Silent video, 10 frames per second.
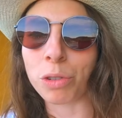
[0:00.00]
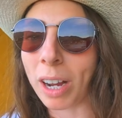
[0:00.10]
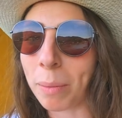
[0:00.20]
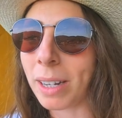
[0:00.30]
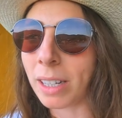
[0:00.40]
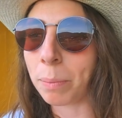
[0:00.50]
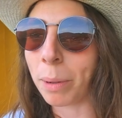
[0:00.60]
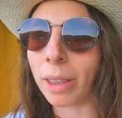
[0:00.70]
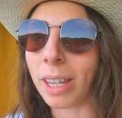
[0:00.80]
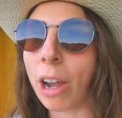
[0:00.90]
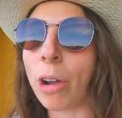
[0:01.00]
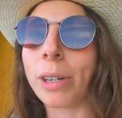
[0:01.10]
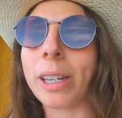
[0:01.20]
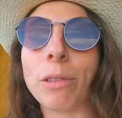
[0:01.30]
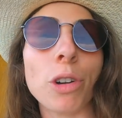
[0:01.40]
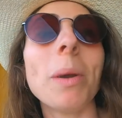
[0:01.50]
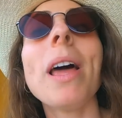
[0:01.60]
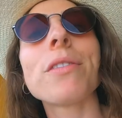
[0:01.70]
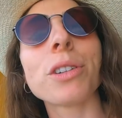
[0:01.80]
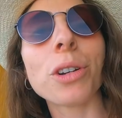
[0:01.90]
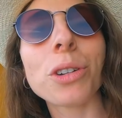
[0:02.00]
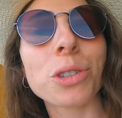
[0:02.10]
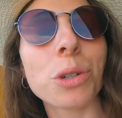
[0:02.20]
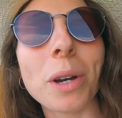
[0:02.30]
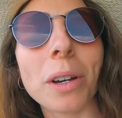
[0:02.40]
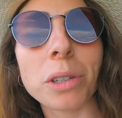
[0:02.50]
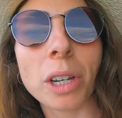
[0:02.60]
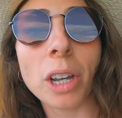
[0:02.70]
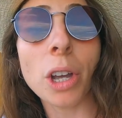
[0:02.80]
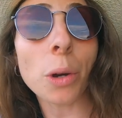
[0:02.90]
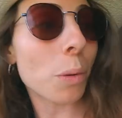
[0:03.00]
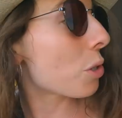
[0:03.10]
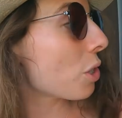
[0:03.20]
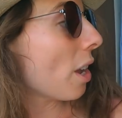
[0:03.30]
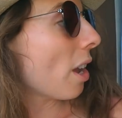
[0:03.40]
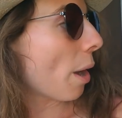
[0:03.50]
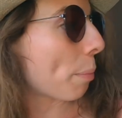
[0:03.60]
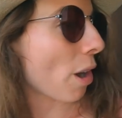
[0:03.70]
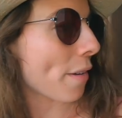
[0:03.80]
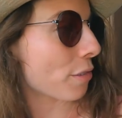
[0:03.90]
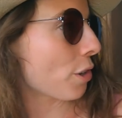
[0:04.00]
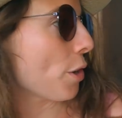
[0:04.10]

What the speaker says: was recommended, but the only room left on Hostel World was a private